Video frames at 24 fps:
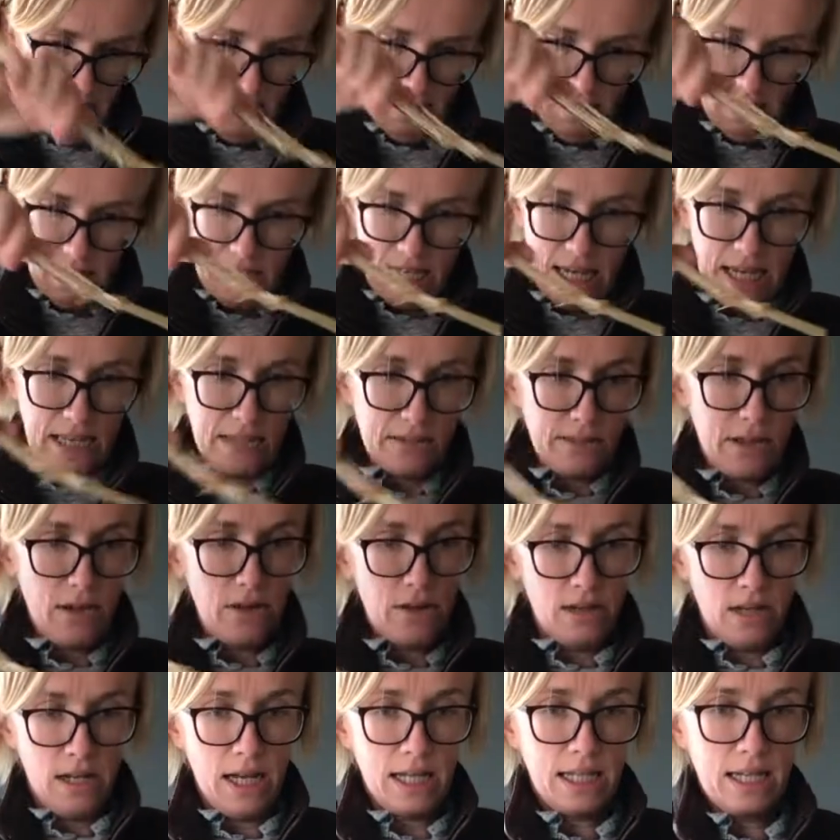Okay, so
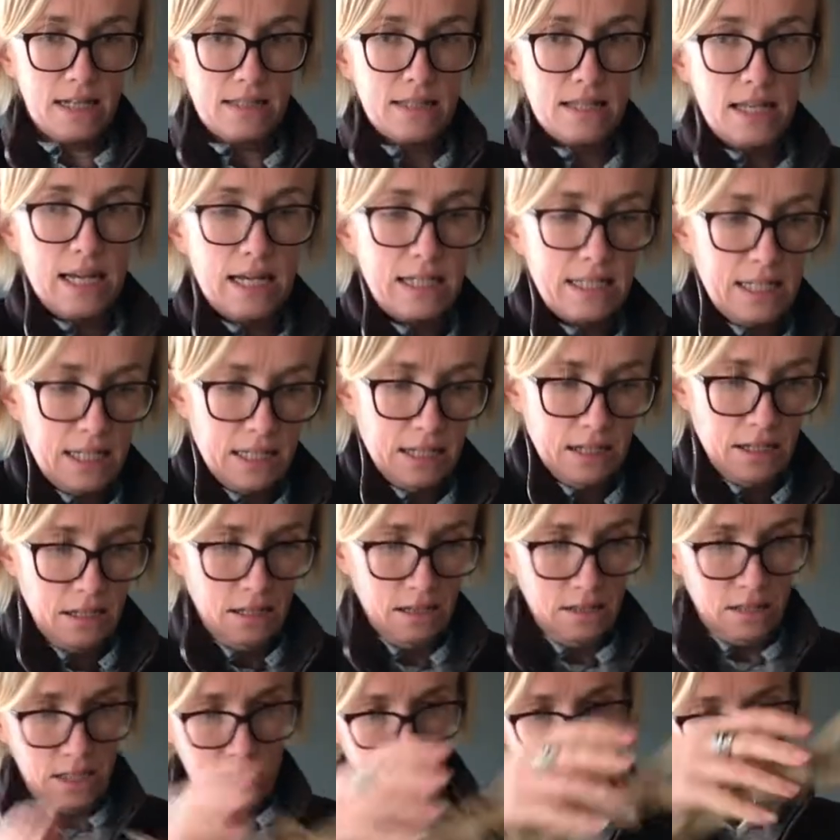like I said,
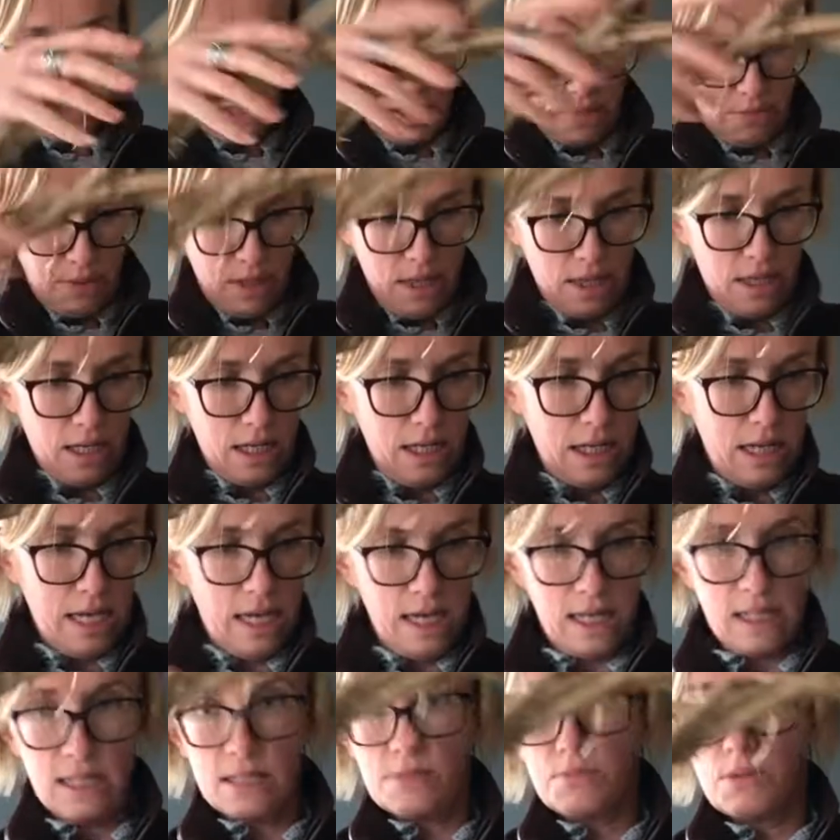this bit's a bit thinner here,
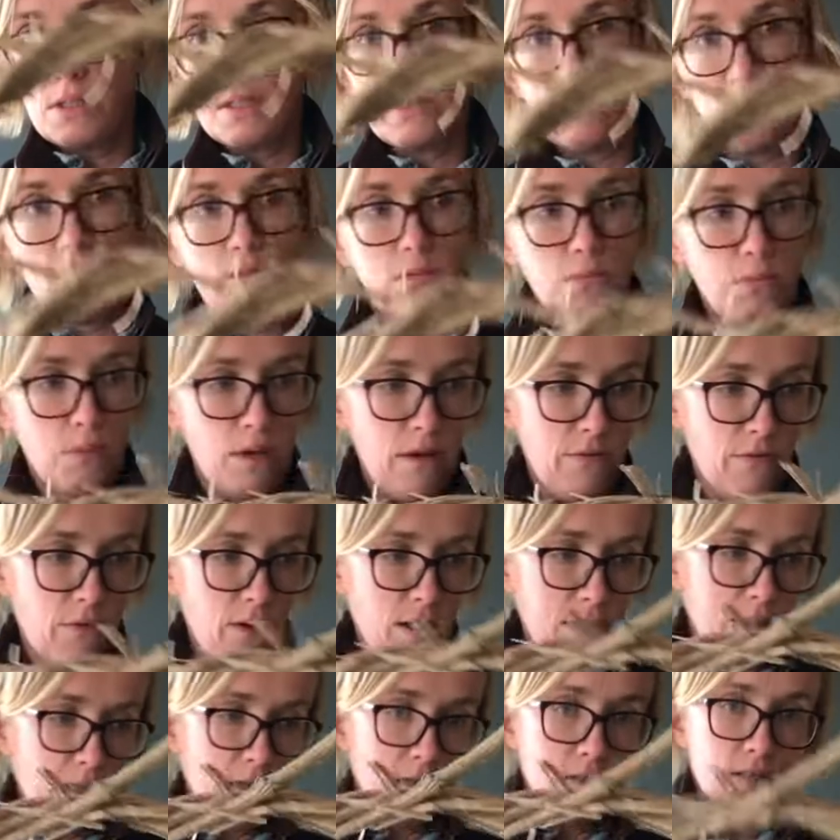this bit's a bit
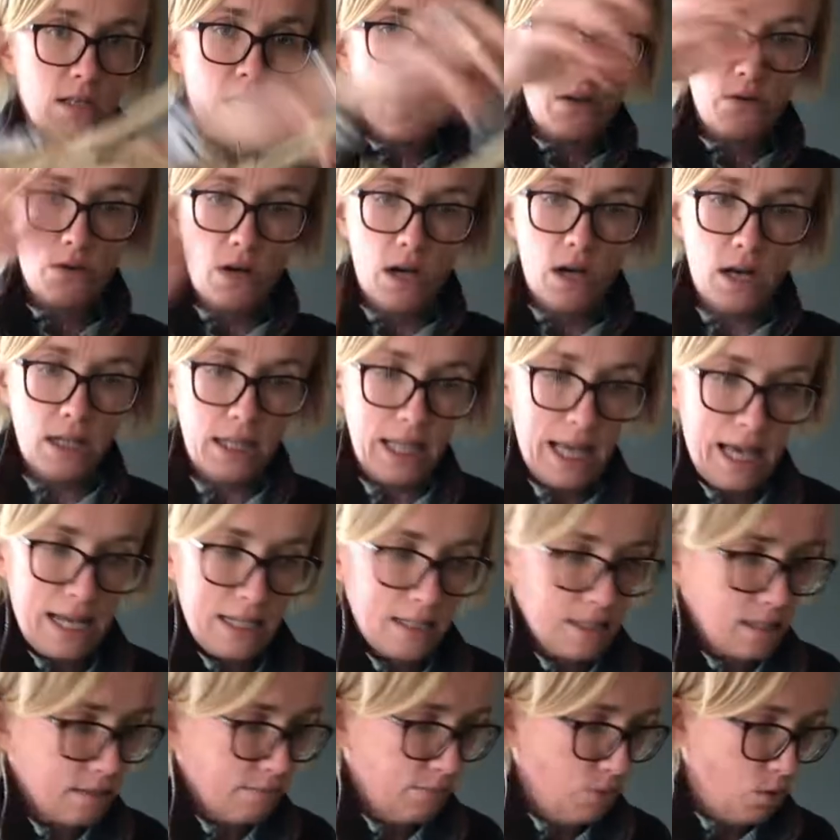fatter, so I'll add
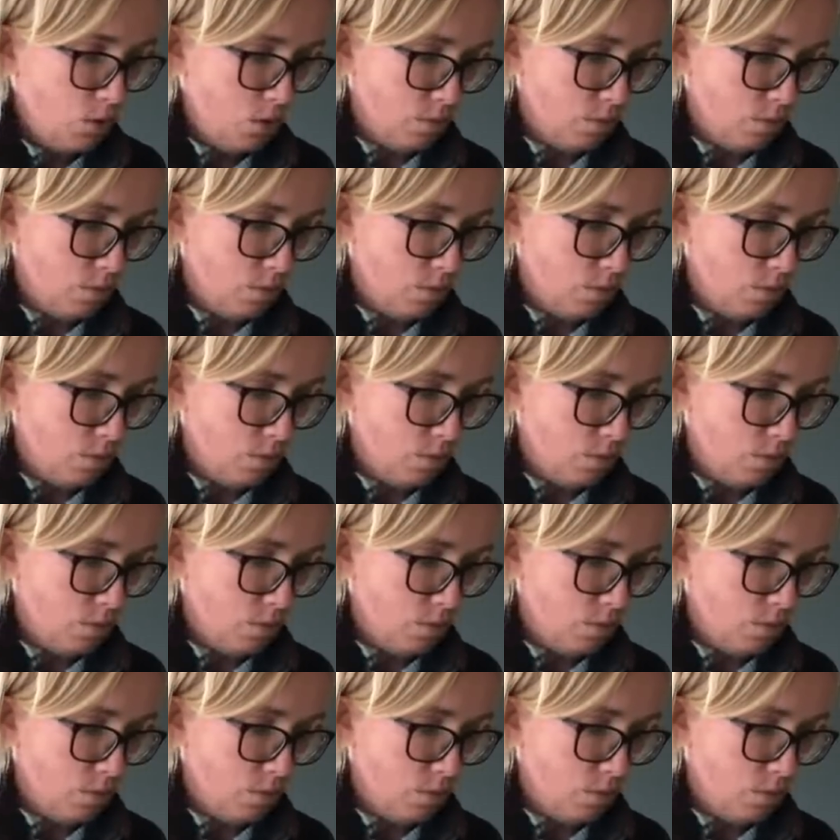more